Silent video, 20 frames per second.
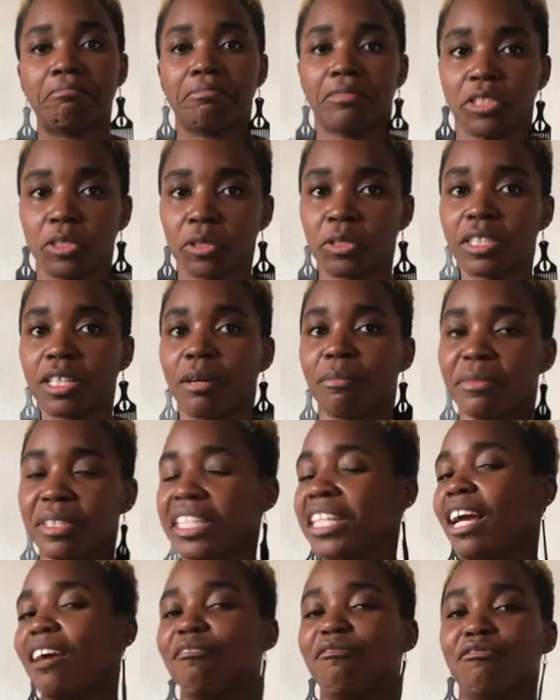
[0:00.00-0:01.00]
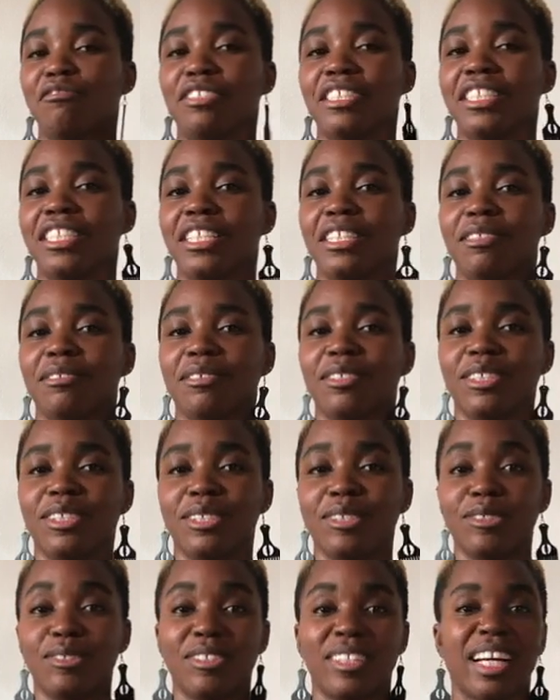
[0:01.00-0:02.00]
the social media free day.
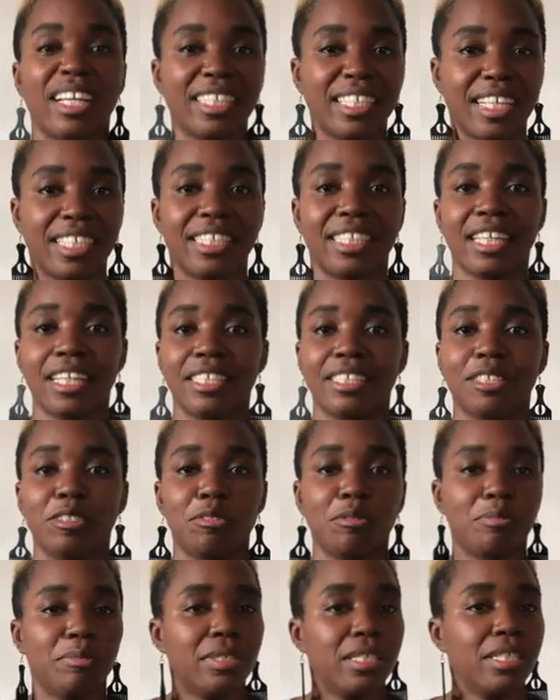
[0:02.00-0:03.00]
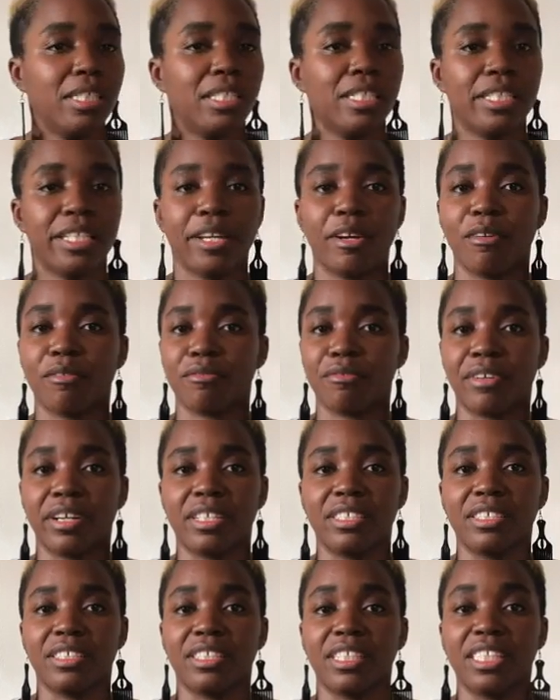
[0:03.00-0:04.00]
You can dedicate it to being a day of
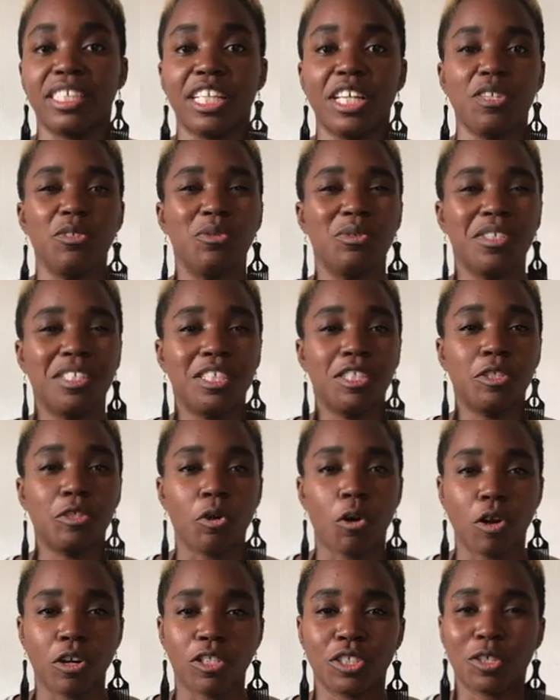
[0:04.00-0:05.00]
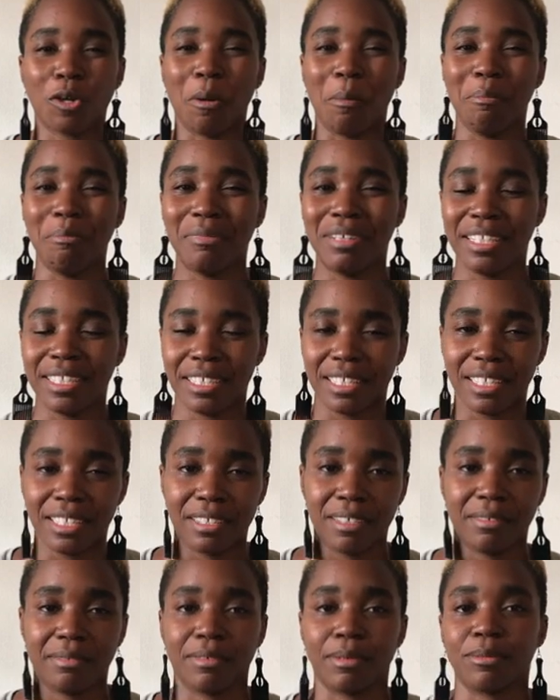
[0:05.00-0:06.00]
rest, a day you detox
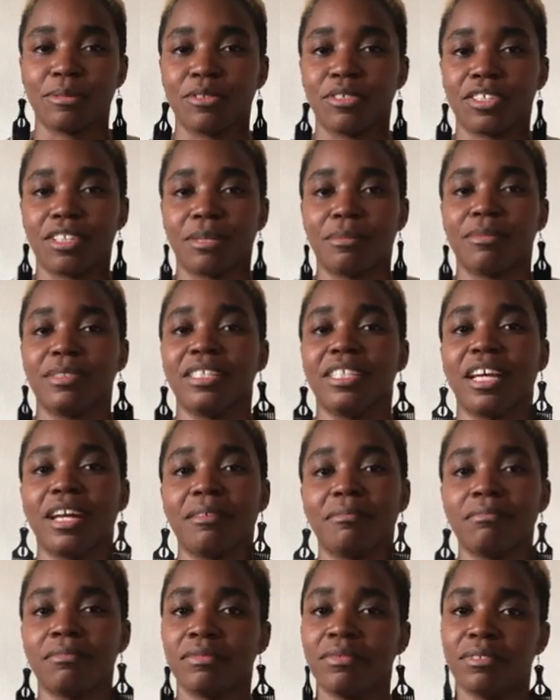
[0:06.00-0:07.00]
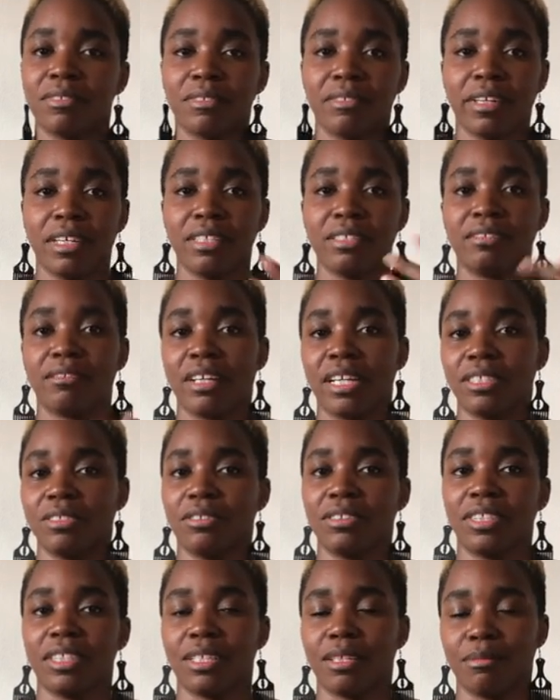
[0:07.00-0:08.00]
completely from social media. You've earned the right
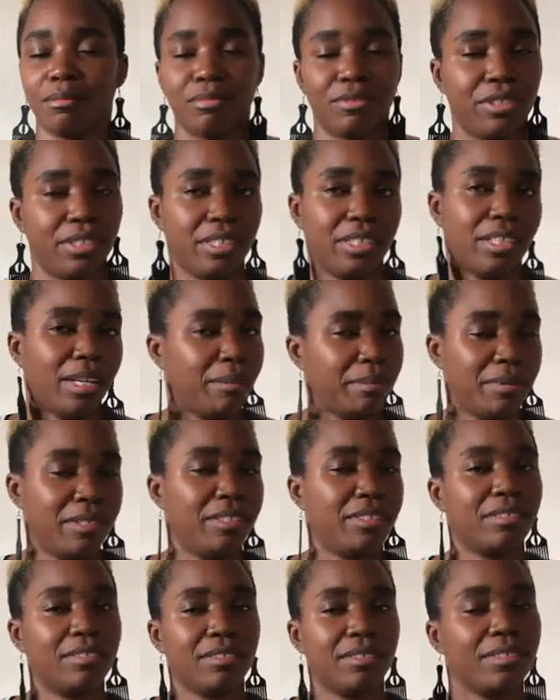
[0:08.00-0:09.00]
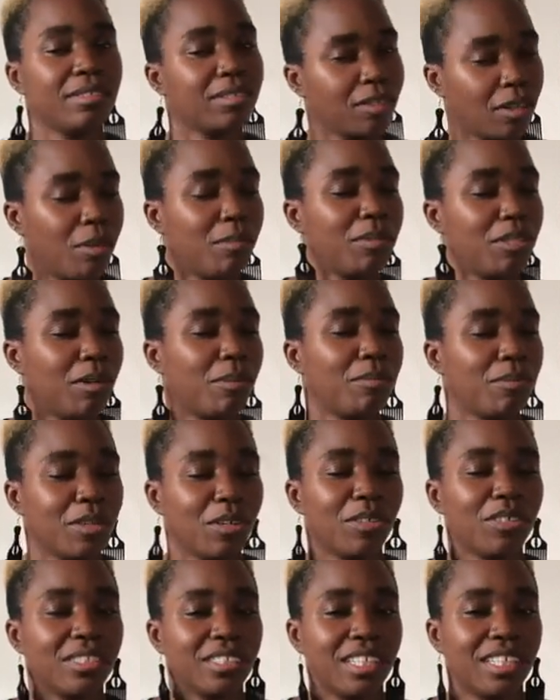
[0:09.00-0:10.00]
to take a break. I mean, coming up with
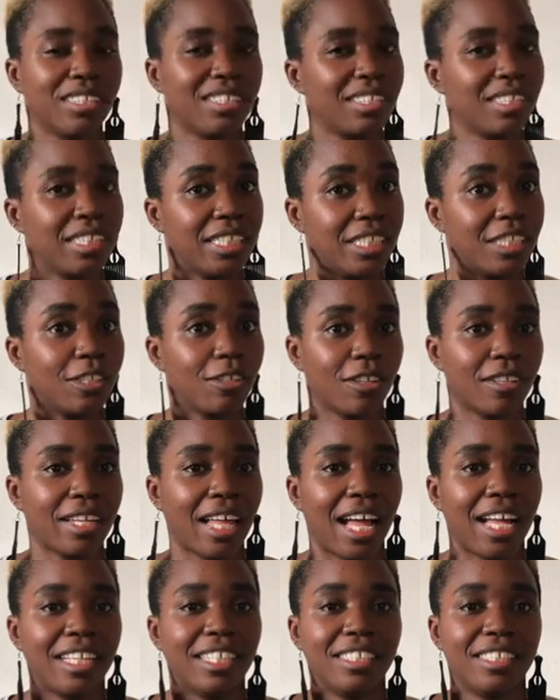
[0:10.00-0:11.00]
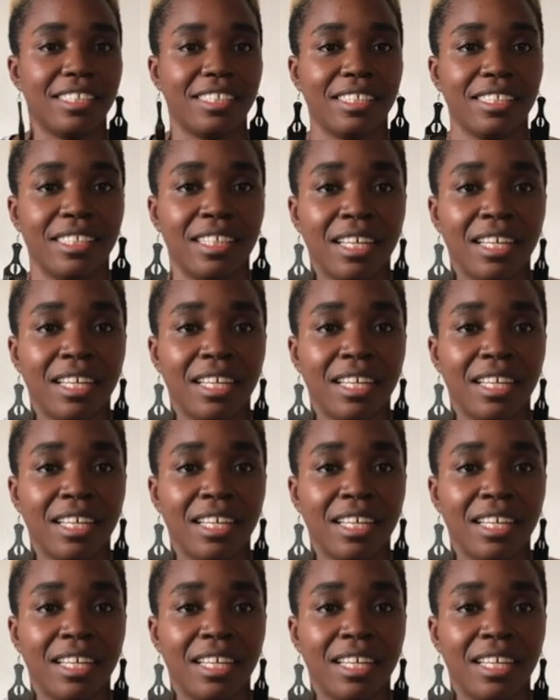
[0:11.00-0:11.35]
content is not that easy.